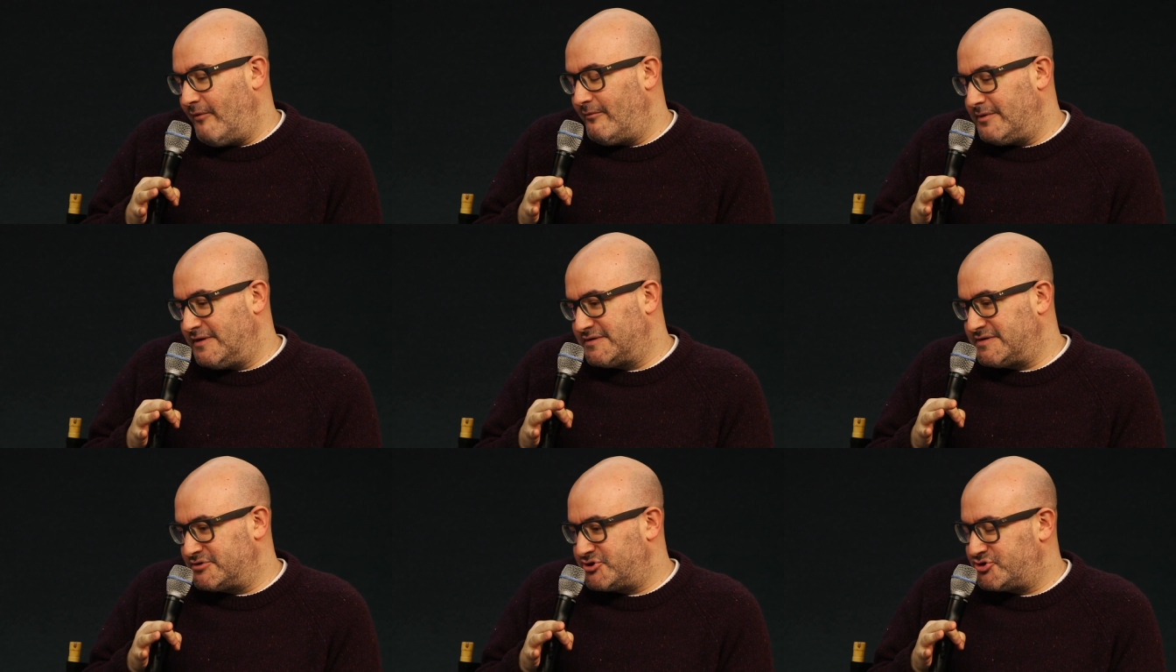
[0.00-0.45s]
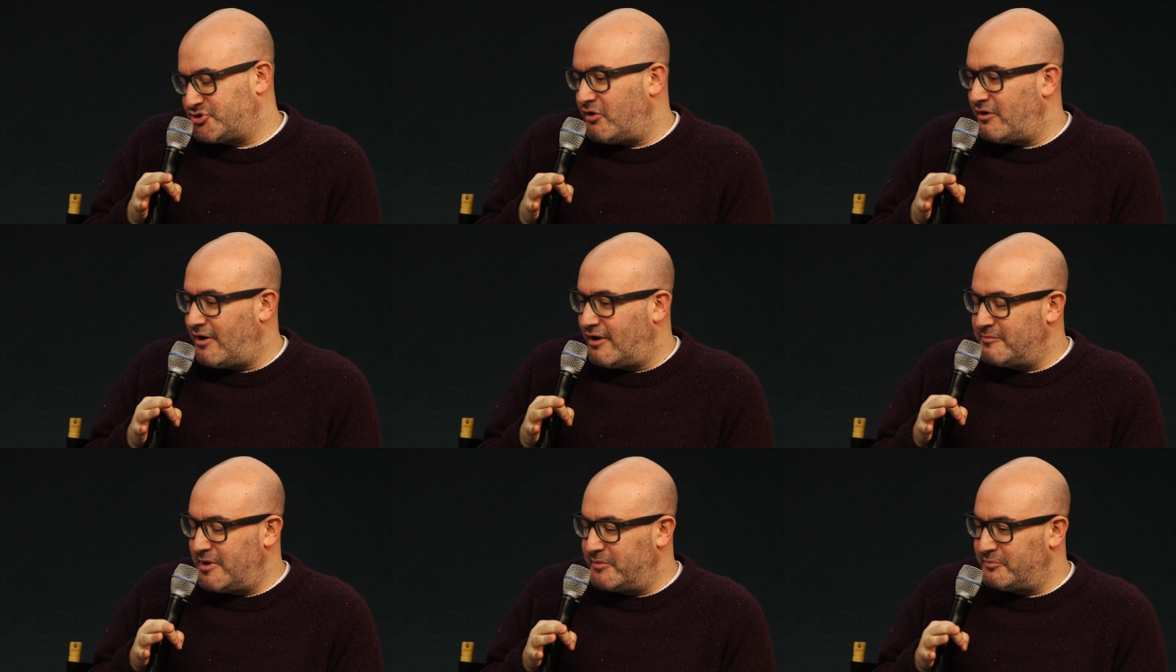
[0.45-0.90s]
there's a shot
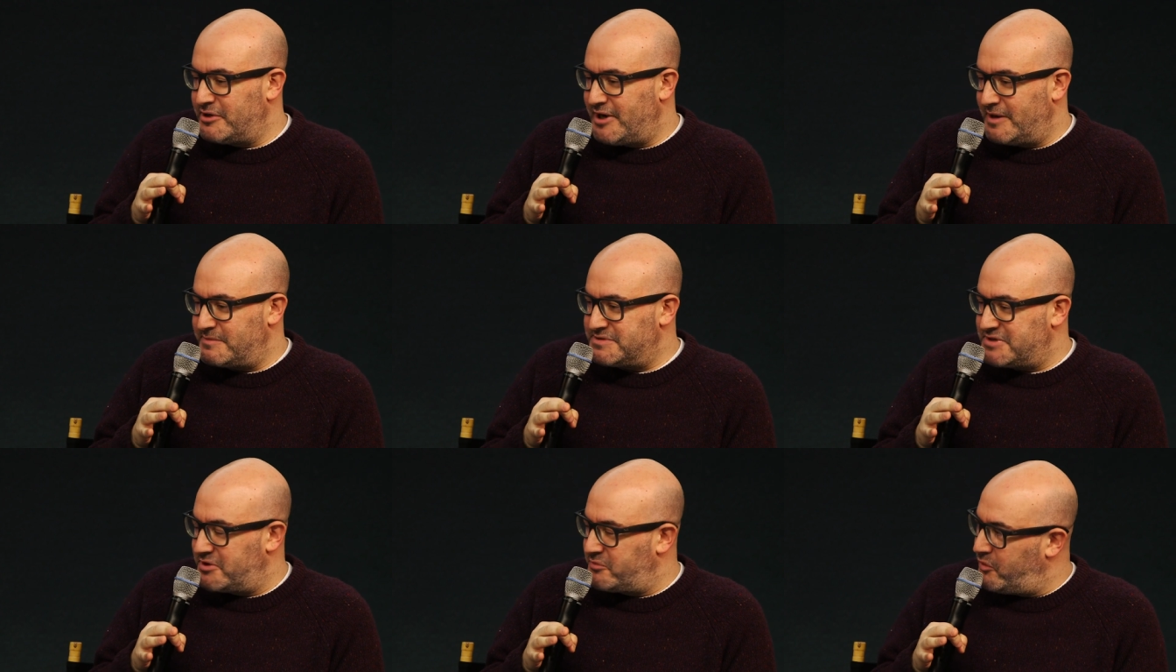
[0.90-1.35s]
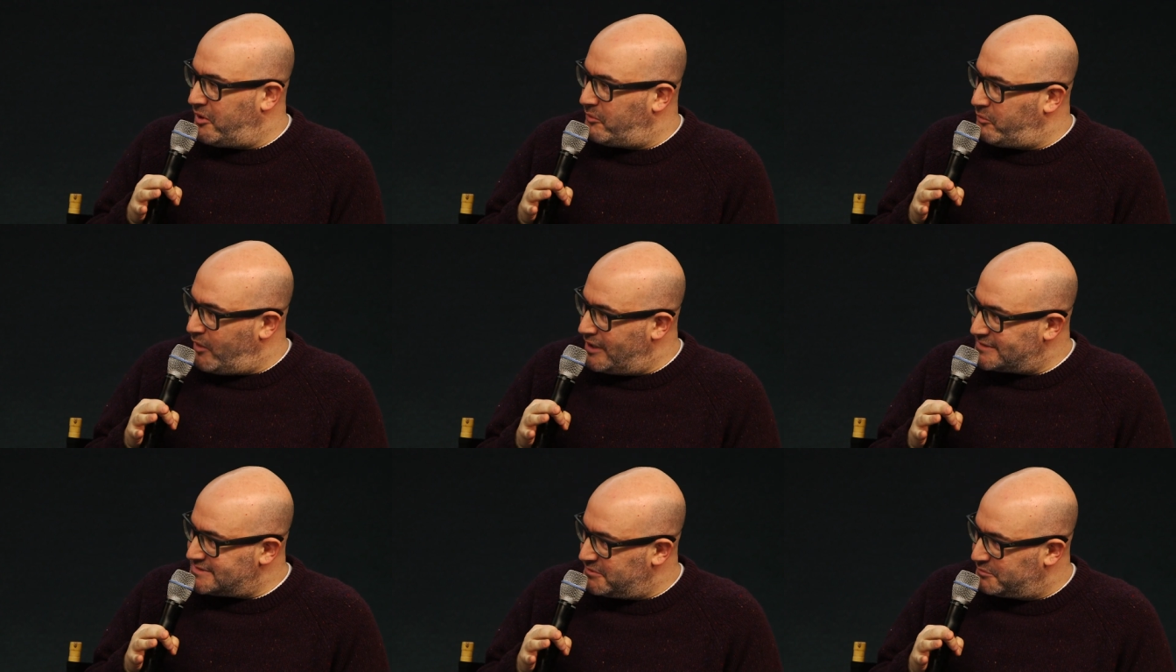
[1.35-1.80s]
I remember in episode one
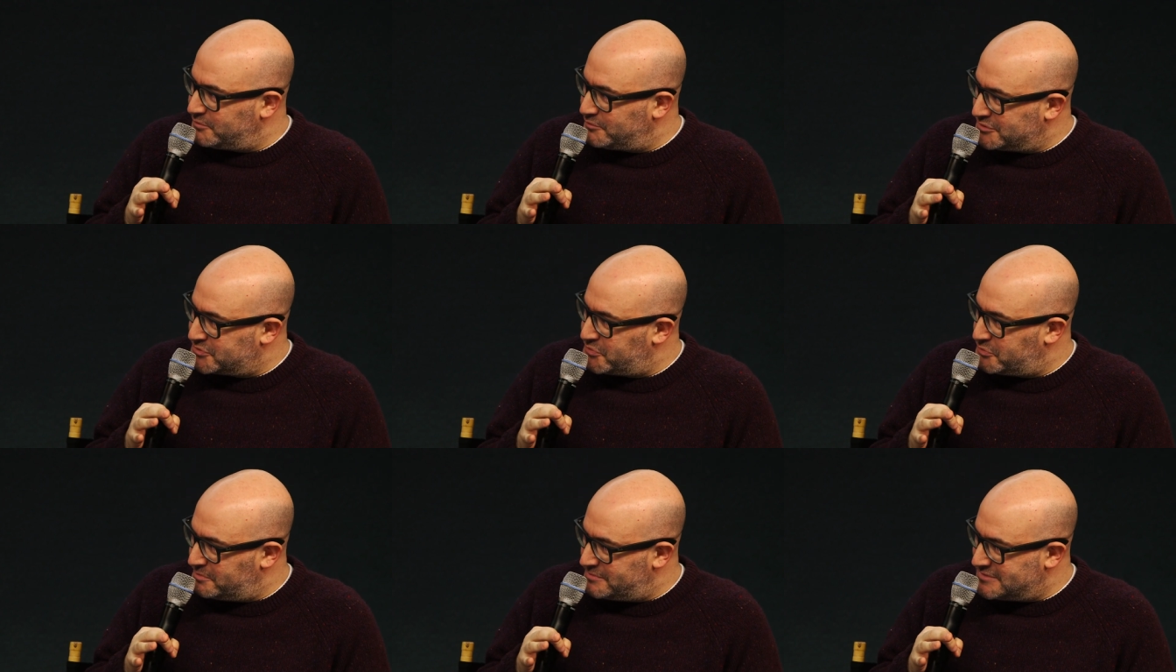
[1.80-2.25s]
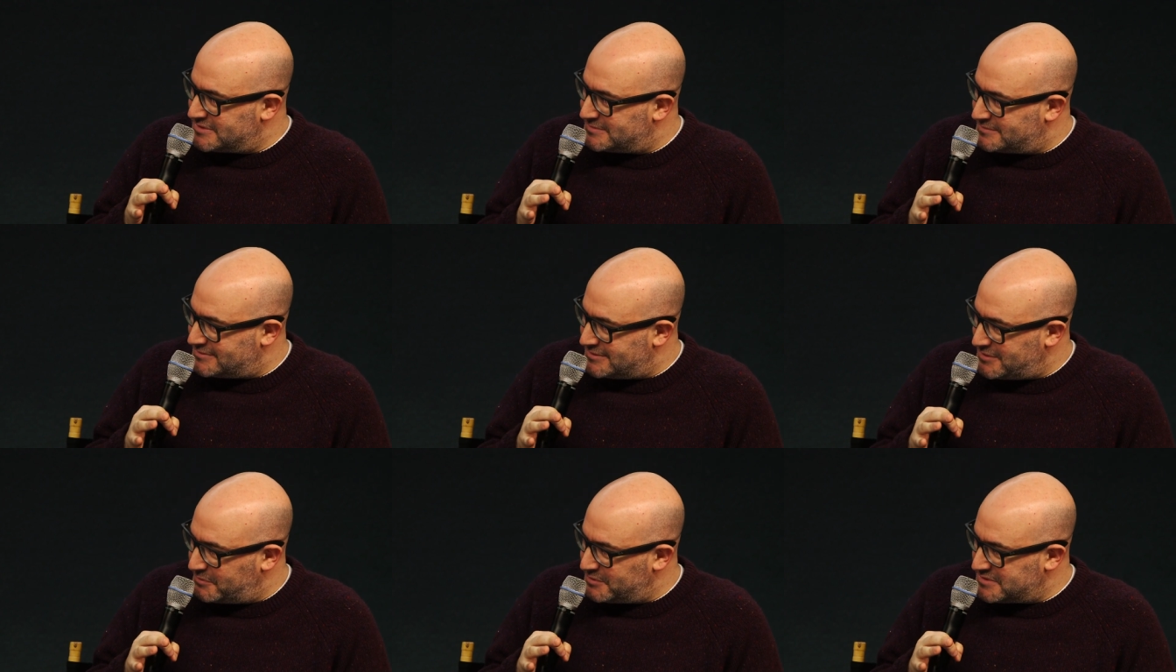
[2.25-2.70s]
where some,
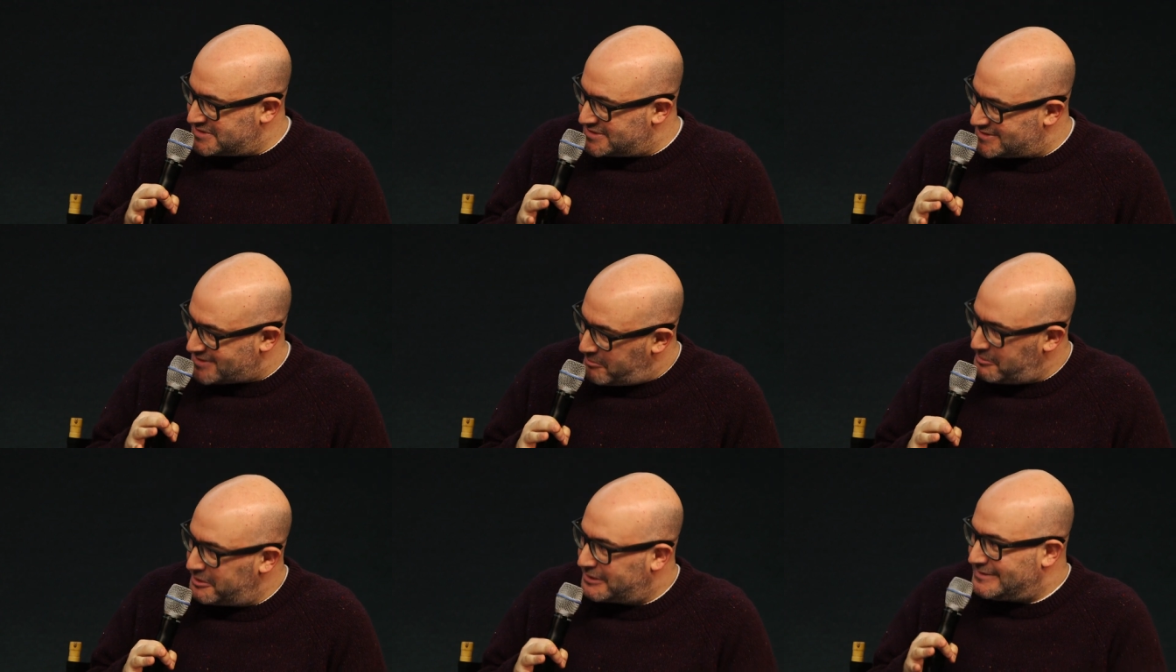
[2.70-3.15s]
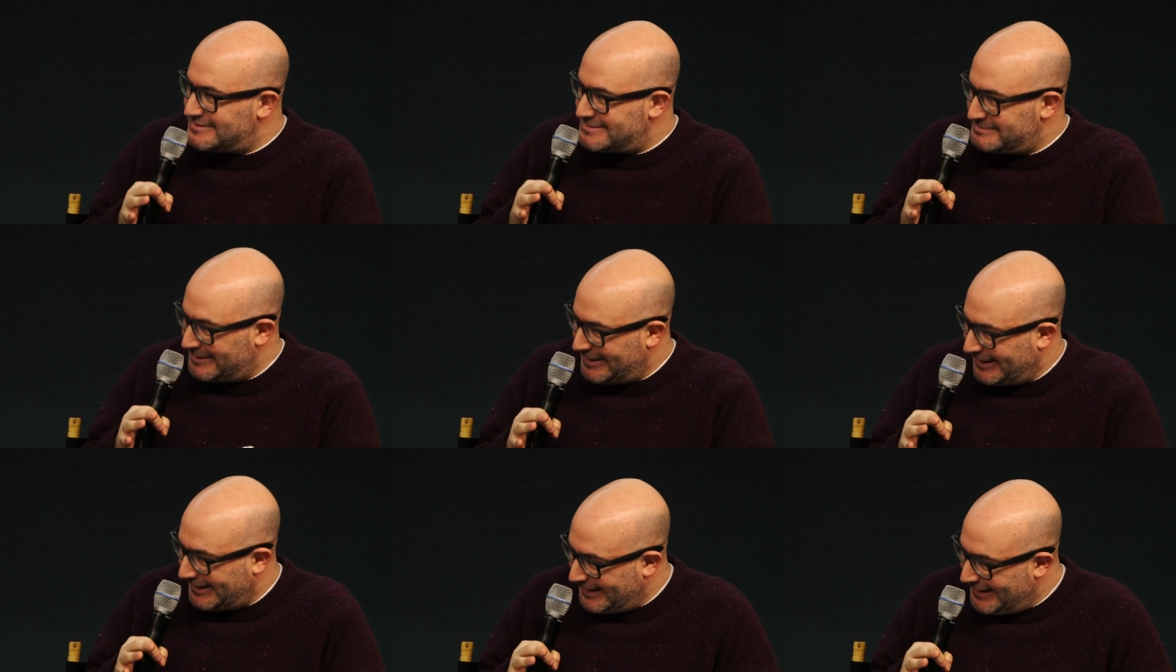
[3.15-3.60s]
someone's stomach is
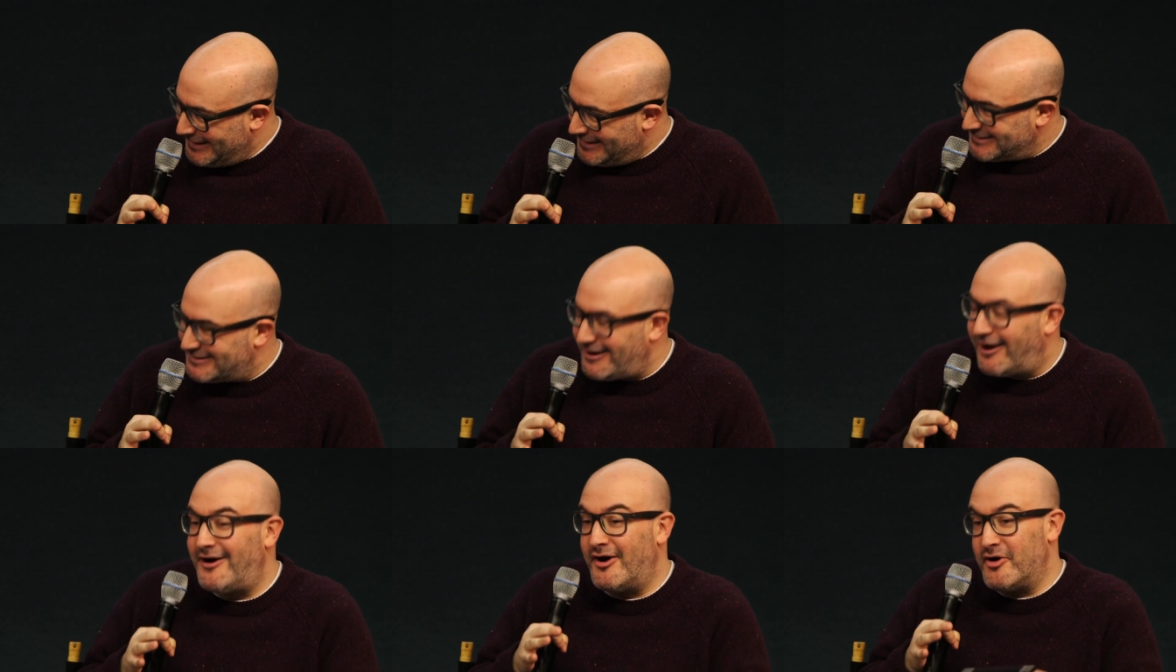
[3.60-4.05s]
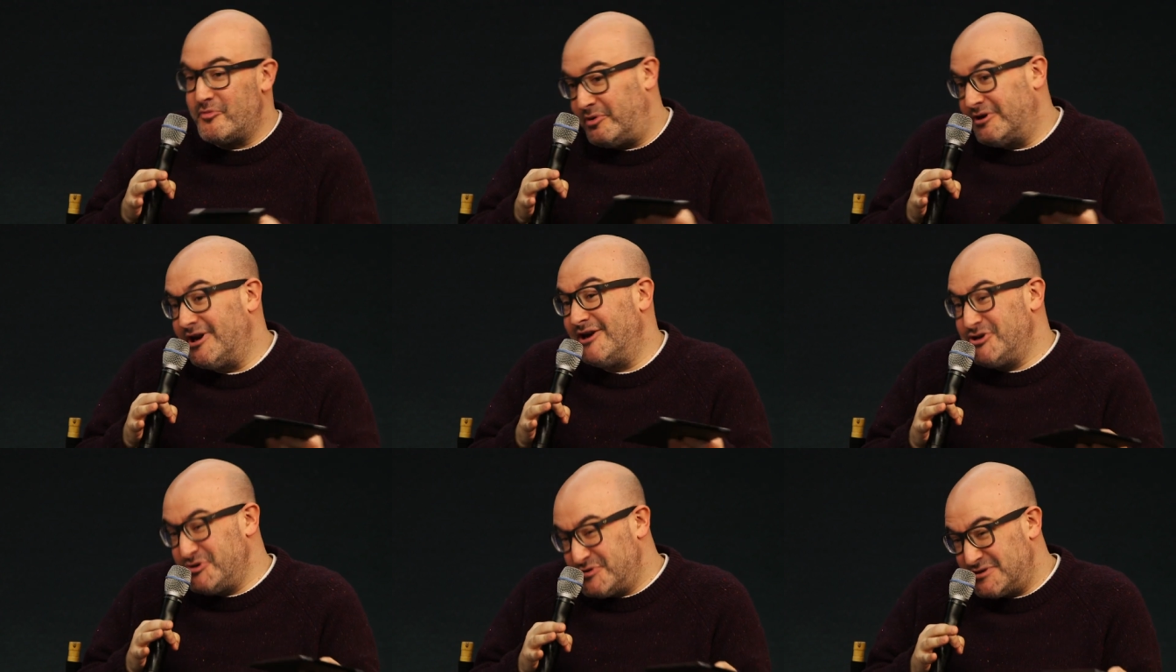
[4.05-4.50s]
being cut
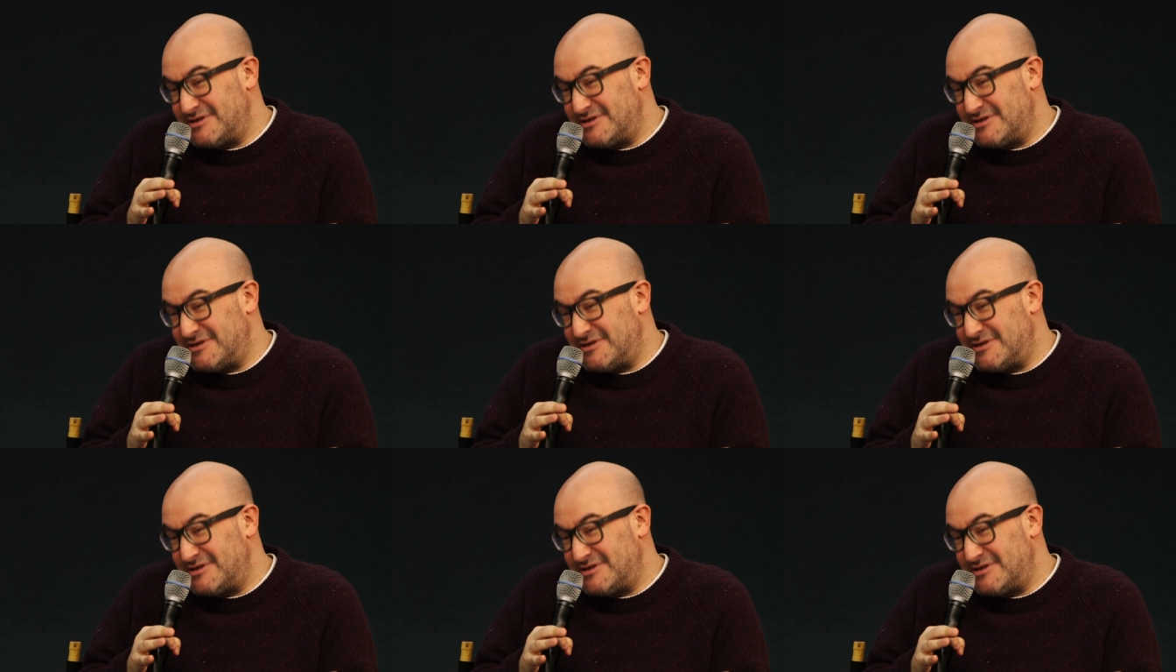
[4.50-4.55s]
open, and you